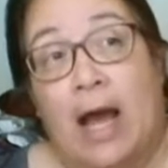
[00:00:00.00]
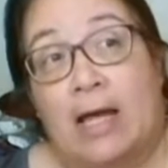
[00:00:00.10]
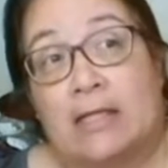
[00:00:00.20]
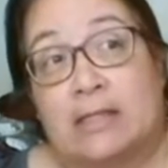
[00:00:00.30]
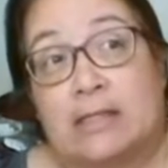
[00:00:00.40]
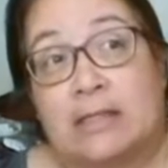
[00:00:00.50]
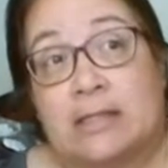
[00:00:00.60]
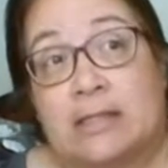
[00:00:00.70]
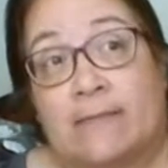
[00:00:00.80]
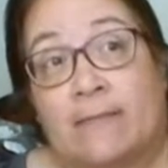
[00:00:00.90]

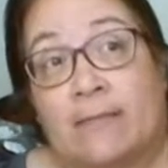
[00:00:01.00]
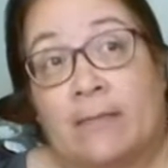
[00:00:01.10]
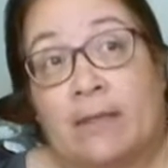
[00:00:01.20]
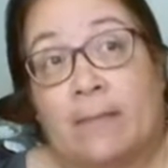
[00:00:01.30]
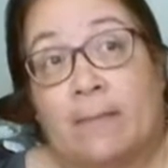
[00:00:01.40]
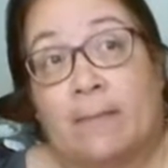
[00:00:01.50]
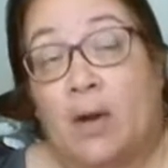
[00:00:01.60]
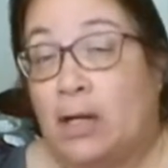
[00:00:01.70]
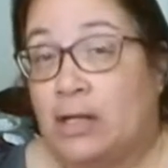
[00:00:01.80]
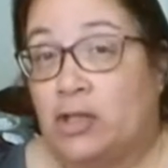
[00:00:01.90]
As
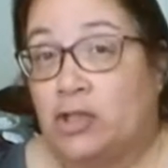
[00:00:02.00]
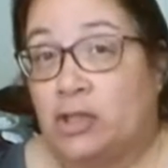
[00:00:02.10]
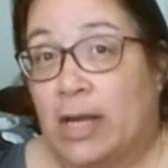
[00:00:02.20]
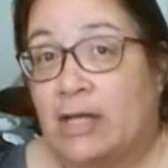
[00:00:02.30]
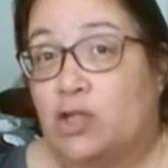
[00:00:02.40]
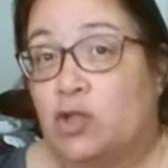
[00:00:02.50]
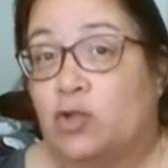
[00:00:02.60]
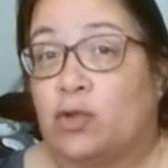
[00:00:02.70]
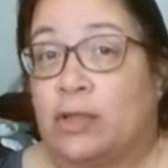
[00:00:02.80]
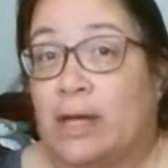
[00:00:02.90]
punished as you
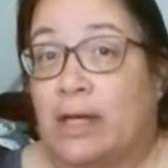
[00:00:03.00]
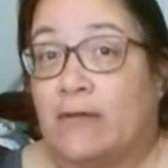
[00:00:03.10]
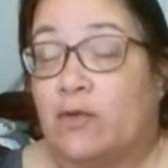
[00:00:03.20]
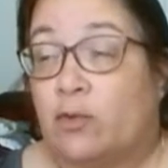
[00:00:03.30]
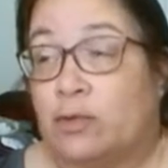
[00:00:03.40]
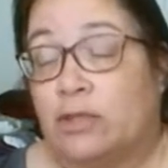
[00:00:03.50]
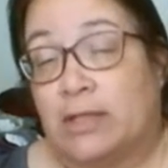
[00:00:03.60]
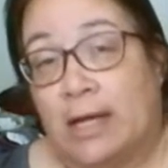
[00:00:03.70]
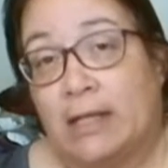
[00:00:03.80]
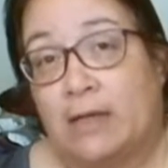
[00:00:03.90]
could get if you were
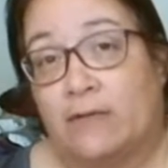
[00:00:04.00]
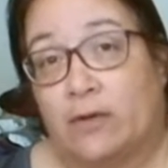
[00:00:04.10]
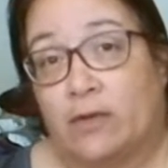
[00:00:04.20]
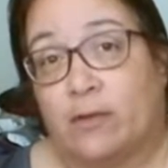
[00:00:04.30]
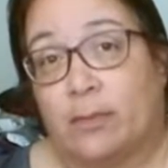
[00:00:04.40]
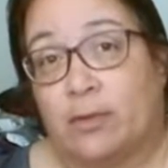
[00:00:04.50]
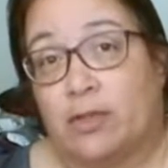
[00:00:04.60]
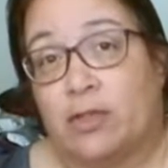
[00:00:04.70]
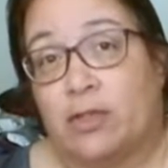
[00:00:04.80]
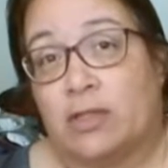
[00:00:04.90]
standing in front of a
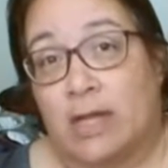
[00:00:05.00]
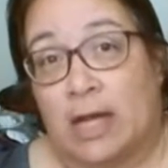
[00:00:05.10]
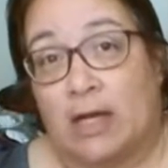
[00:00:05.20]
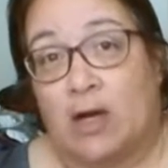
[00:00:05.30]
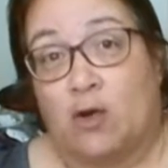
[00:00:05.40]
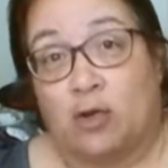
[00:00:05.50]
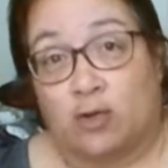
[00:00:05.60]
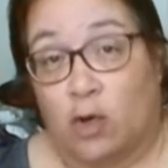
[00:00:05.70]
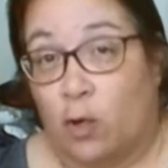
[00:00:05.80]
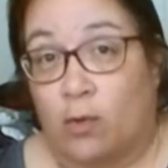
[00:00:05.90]
person saying
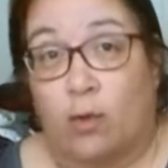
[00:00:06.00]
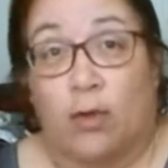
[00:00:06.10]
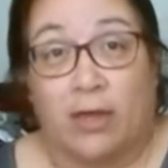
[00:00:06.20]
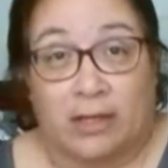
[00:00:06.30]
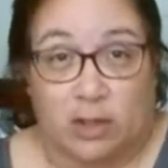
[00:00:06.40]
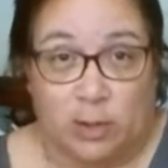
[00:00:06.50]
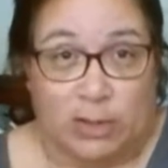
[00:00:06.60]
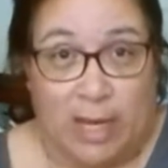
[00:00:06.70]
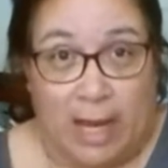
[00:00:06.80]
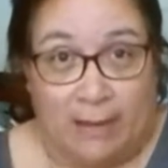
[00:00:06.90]
those horrible things you
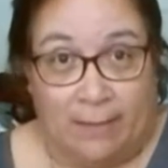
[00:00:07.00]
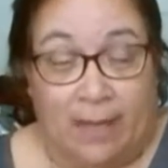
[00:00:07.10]
say.